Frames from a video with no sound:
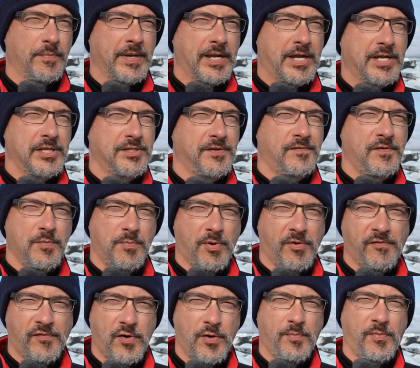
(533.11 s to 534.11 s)
because if you
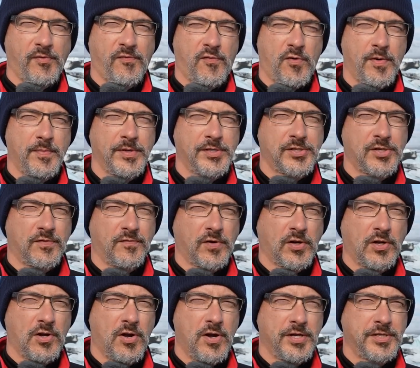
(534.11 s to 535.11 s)
prefer performance over
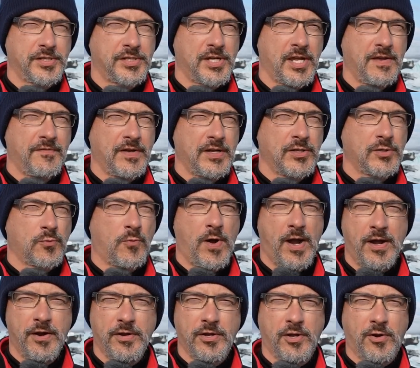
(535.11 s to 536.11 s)
cost savings,
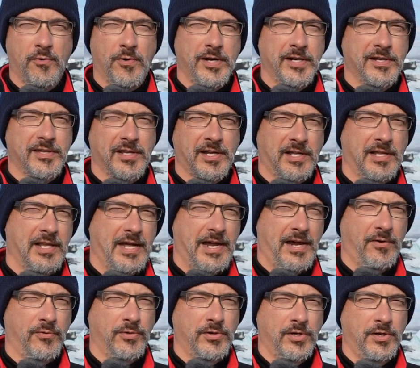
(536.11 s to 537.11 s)
why are you going to the
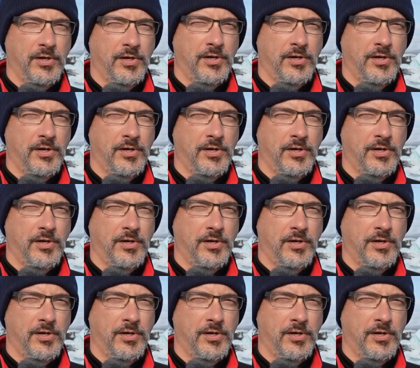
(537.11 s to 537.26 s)
cloud?